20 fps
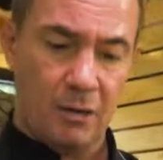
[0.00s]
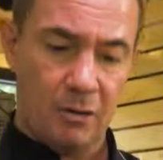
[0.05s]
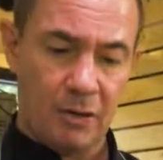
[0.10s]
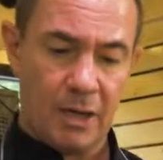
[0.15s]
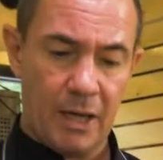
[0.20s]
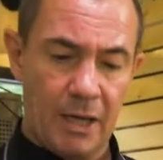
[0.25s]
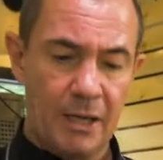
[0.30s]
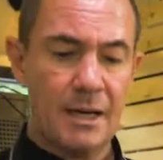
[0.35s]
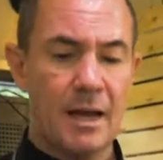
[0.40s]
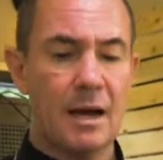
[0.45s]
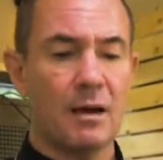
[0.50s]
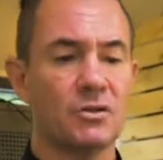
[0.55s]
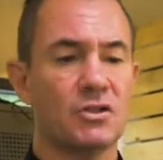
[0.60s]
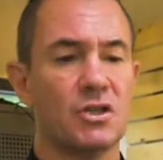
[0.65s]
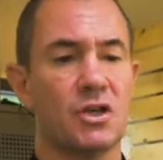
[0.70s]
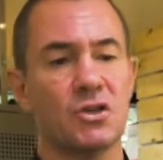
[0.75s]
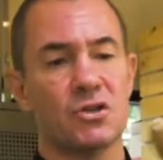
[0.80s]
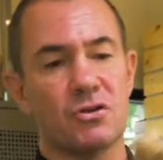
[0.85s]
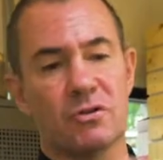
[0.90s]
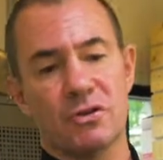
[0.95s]
Okay, now
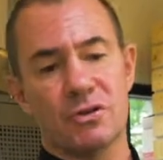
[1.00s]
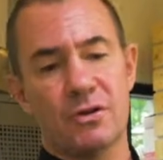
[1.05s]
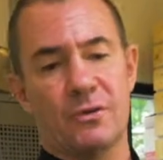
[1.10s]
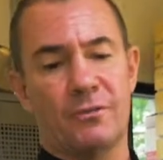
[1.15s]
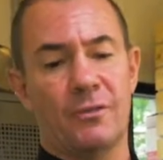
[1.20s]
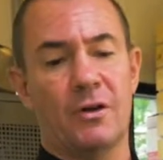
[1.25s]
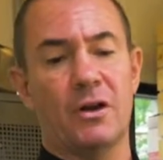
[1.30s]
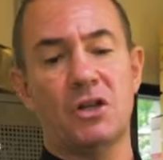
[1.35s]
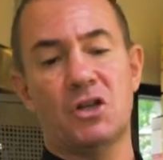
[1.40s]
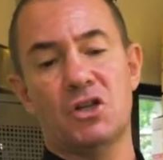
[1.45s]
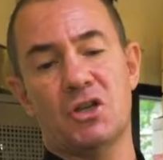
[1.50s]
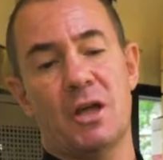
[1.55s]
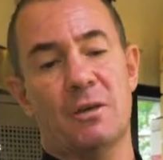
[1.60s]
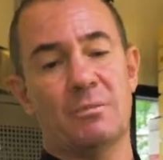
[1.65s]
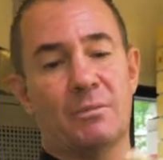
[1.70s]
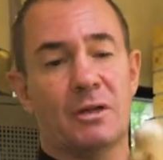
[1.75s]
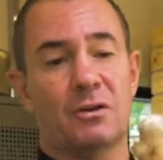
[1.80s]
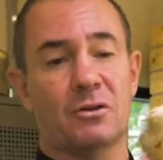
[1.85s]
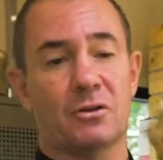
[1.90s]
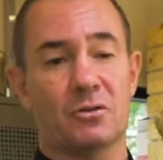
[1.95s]
ginger is a funny shaped
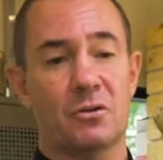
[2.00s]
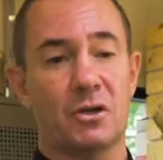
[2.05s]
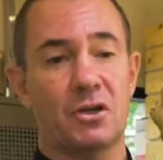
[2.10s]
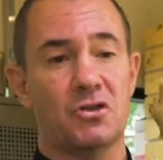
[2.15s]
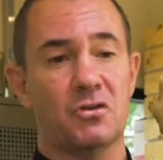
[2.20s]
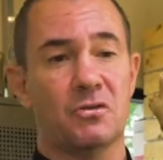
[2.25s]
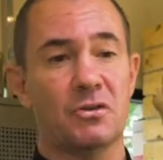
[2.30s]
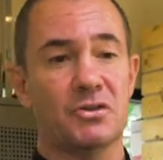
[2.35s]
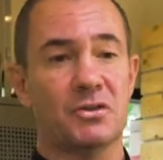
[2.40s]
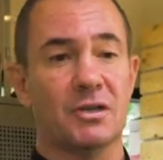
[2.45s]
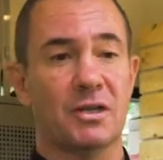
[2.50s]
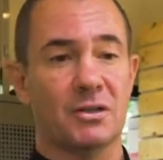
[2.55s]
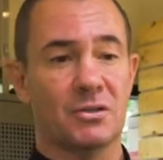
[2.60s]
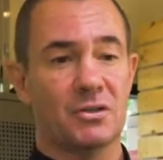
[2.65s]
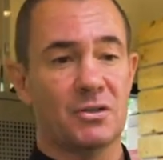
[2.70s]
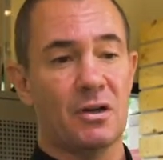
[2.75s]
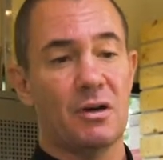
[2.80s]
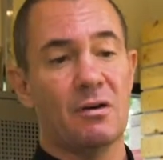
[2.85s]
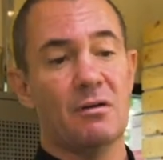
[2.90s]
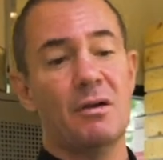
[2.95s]
little creature, isn't it?
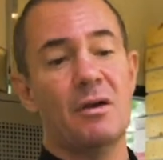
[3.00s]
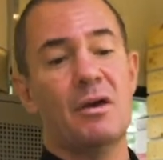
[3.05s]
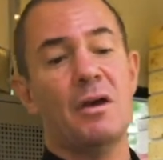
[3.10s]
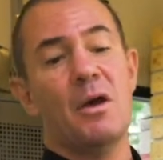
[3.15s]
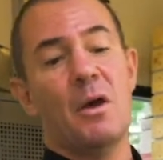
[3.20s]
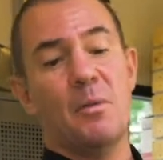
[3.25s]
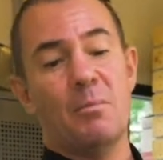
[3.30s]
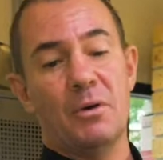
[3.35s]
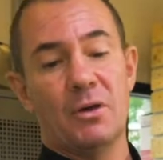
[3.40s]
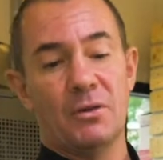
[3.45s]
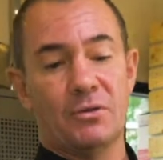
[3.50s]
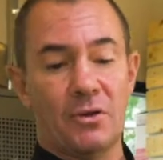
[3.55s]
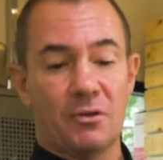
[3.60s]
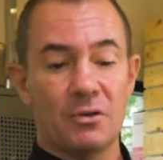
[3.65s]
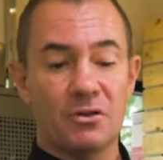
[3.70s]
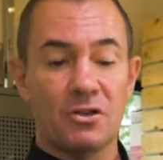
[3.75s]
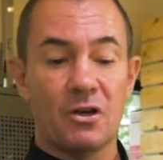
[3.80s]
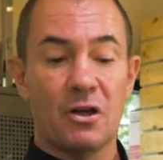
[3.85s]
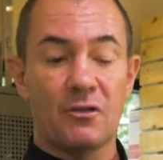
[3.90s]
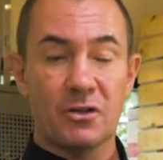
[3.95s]
But there
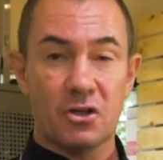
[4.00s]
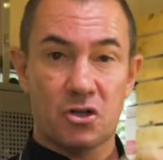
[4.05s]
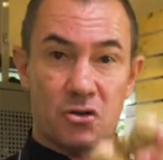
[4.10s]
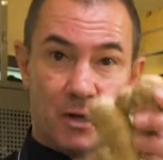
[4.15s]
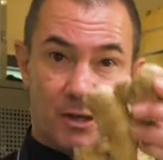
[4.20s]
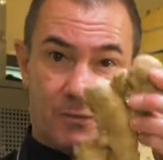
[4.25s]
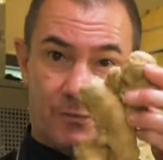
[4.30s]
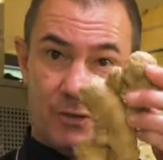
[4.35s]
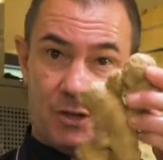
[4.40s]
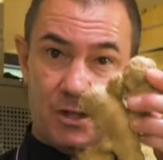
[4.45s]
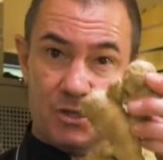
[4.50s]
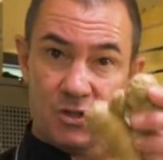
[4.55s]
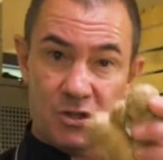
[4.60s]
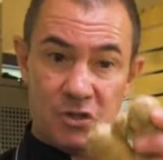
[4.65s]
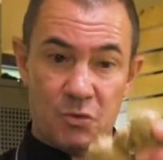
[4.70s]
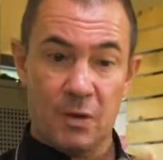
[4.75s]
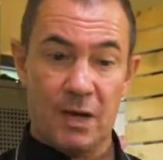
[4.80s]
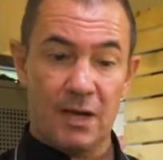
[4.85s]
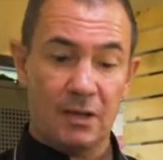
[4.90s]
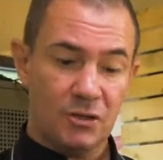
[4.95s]
is another trick for this
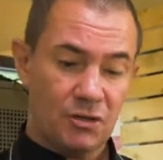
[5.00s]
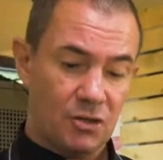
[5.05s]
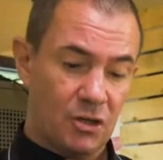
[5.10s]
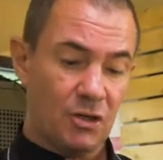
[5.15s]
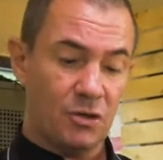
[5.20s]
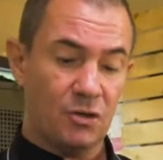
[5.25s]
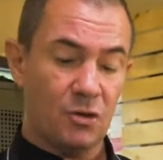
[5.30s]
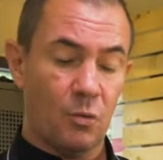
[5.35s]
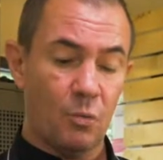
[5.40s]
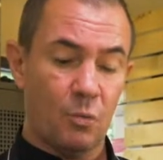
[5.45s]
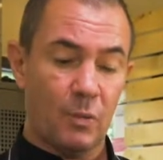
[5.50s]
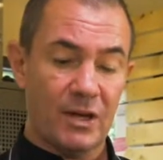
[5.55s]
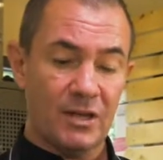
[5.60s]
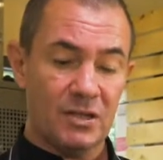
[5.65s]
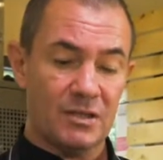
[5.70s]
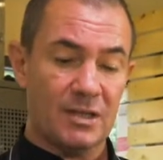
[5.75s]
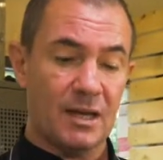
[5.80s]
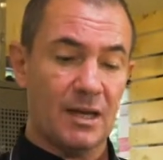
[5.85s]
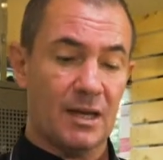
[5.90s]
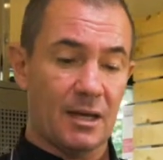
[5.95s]
as well, so you don't
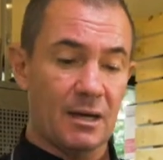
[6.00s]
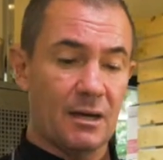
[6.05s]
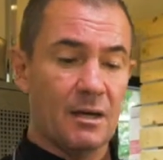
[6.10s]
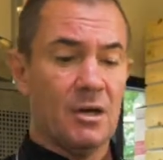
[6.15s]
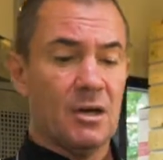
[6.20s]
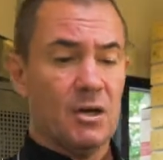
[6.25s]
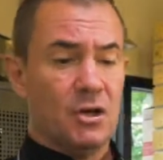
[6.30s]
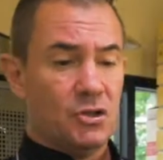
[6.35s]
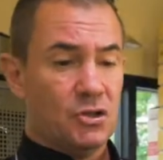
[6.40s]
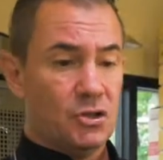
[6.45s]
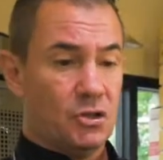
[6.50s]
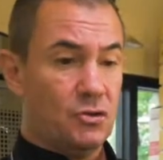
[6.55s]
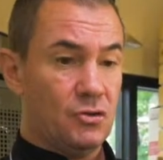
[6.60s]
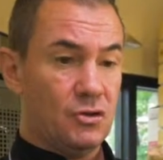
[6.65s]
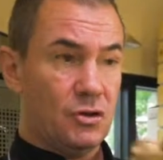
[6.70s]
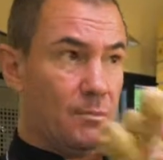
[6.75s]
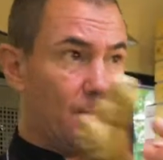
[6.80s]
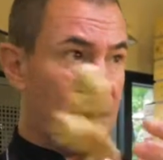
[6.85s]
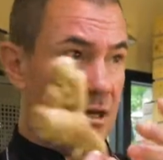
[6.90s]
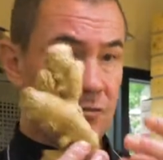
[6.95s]
waste any. Choose
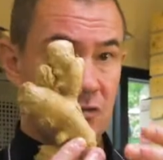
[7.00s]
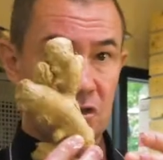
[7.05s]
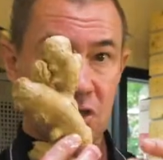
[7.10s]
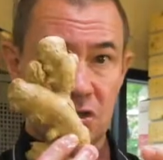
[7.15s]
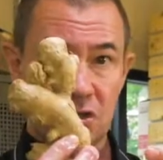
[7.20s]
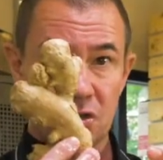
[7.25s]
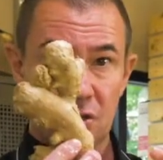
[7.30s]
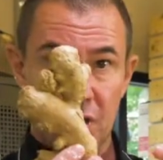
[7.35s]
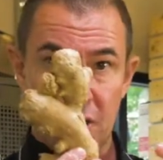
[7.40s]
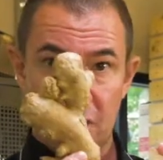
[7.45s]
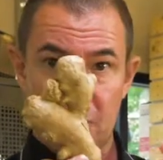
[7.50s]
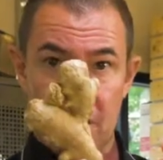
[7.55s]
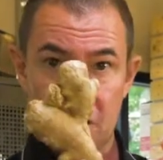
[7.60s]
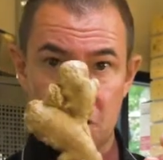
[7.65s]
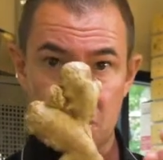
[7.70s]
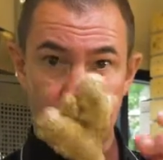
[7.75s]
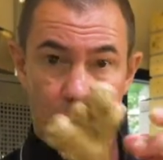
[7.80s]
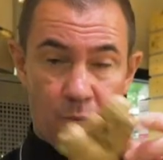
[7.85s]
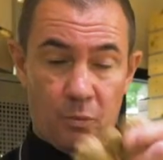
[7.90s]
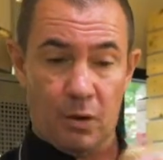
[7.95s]
the bit of ginger that you
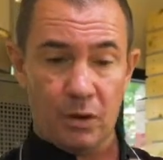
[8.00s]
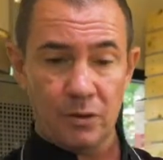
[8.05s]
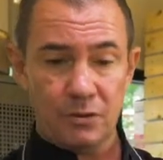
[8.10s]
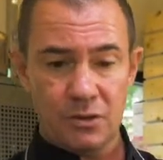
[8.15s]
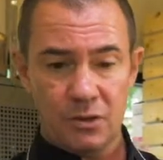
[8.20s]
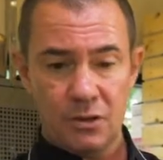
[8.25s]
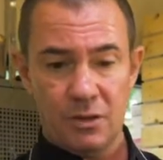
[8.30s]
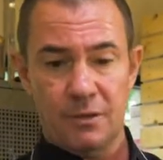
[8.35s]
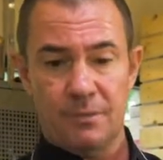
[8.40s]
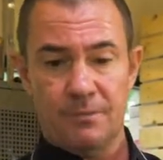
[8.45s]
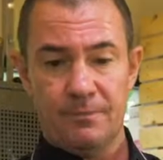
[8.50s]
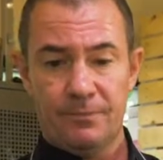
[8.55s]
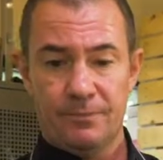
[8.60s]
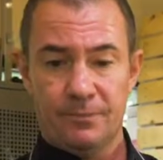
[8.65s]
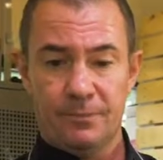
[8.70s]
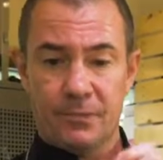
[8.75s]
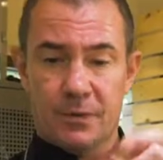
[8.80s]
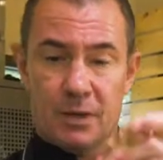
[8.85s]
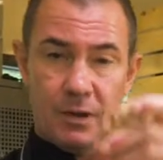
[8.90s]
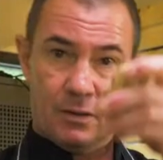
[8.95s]
actually want.
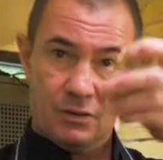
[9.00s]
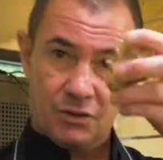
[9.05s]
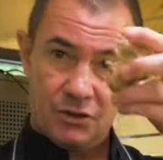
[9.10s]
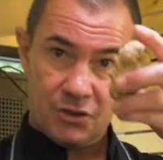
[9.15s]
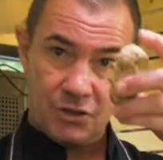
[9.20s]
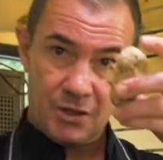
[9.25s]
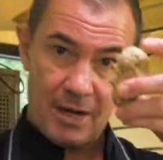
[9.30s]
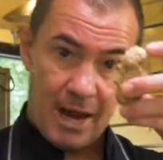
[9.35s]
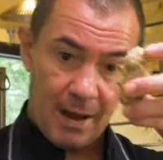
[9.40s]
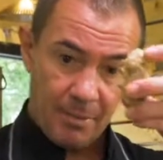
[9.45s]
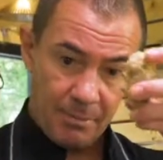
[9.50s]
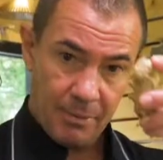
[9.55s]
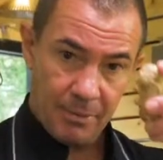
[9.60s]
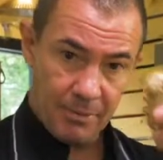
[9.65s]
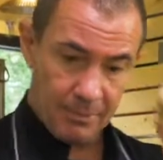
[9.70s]
Snap,